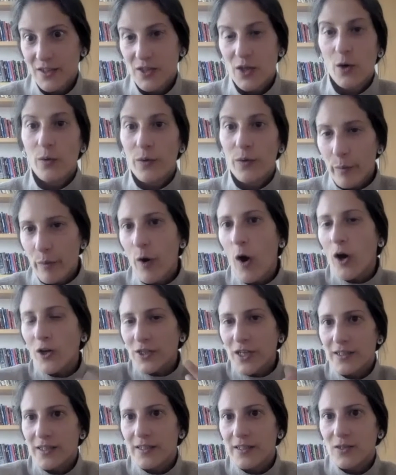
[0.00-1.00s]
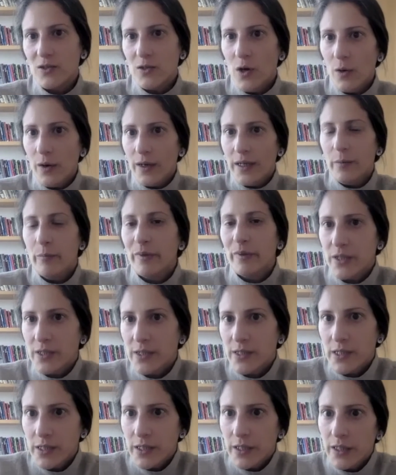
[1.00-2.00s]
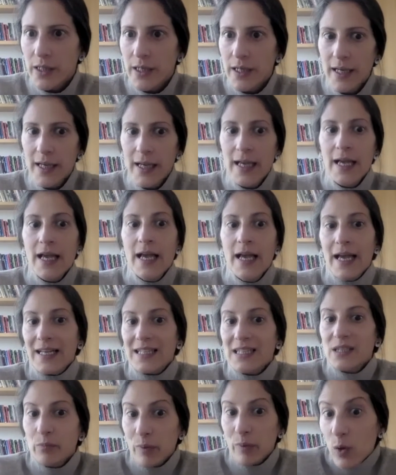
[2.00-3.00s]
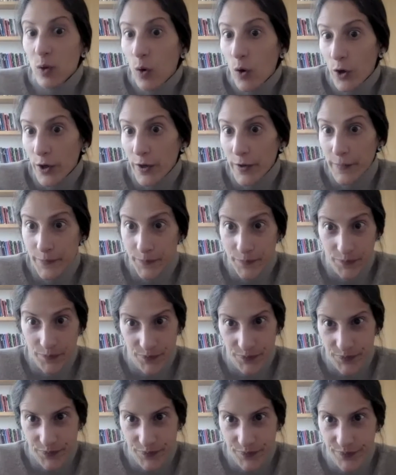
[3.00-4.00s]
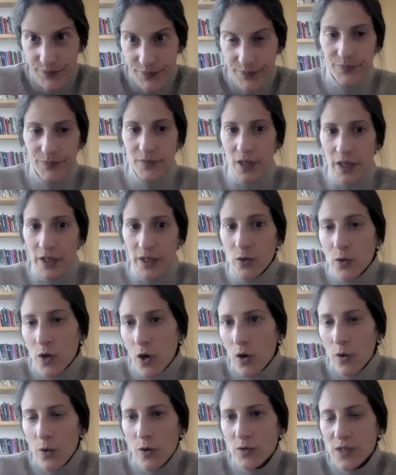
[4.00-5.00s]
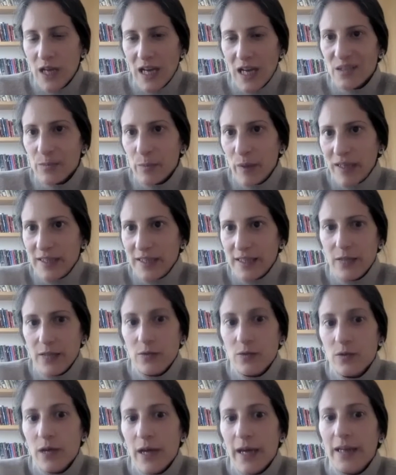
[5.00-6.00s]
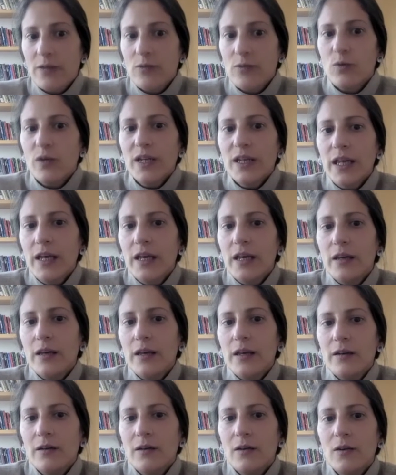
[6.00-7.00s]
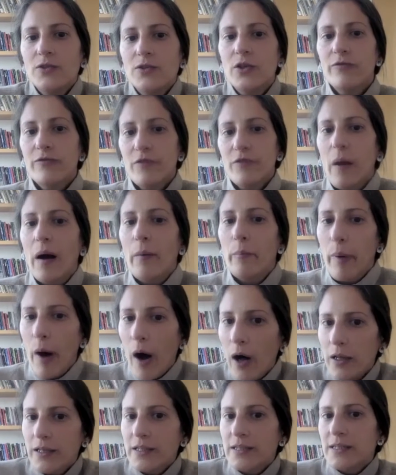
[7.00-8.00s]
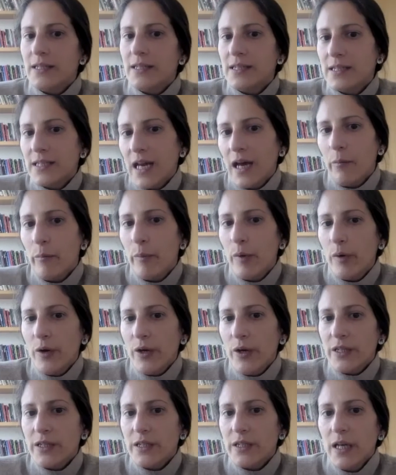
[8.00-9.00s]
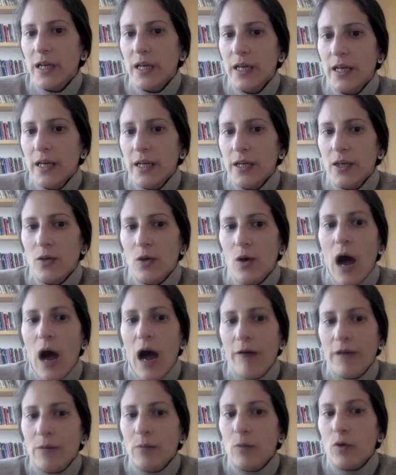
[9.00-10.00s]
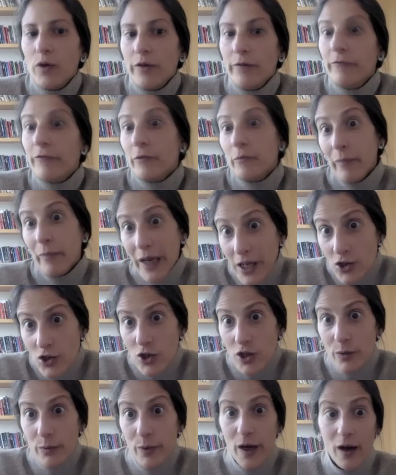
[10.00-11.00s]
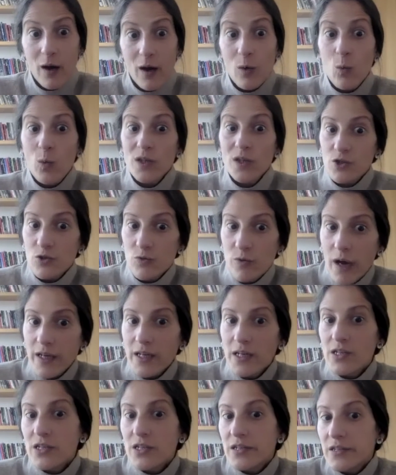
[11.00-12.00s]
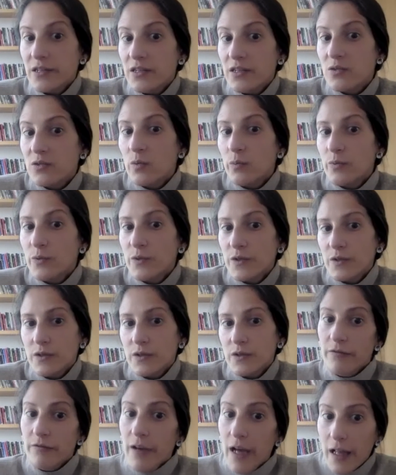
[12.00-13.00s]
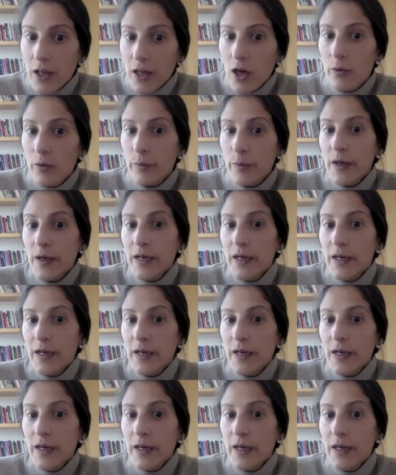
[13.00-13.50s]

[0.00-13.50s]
So the project is, you know, an impetus to explore, you know, those aspects and and really also from a policy standpoint, you know, having more information about what strategies these groups develop